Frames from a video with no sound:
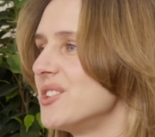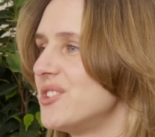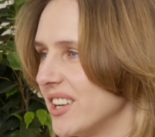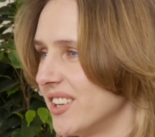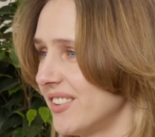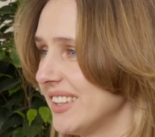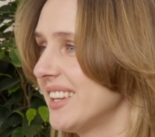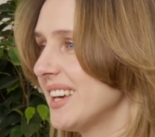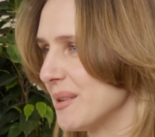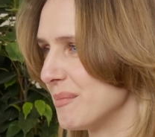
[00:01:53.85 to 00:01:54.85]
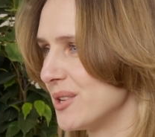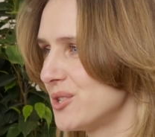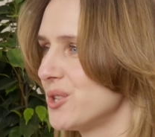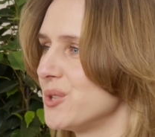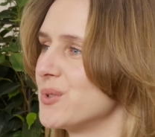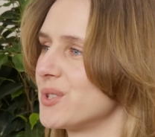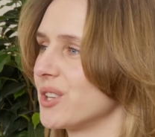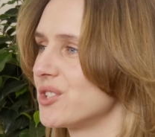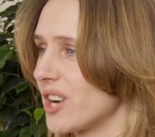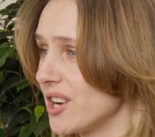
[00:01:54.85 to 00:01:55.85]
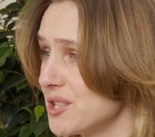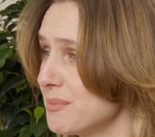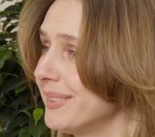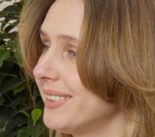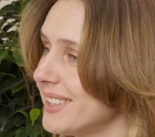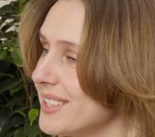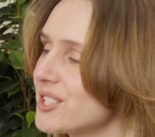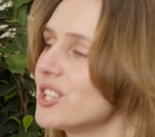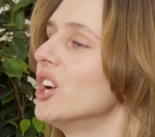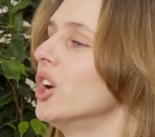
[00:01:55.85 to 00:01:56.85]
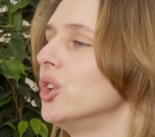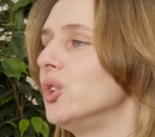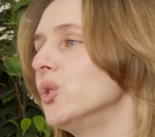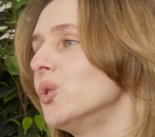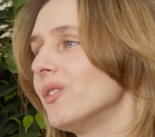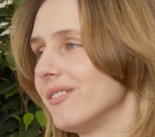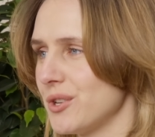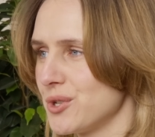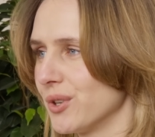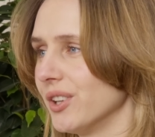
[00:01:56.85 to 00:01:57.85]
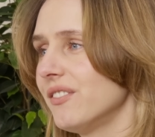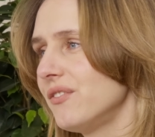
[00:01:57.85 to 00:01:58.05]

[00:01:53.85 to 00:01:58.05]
Generate the image using ChatGPT's new visual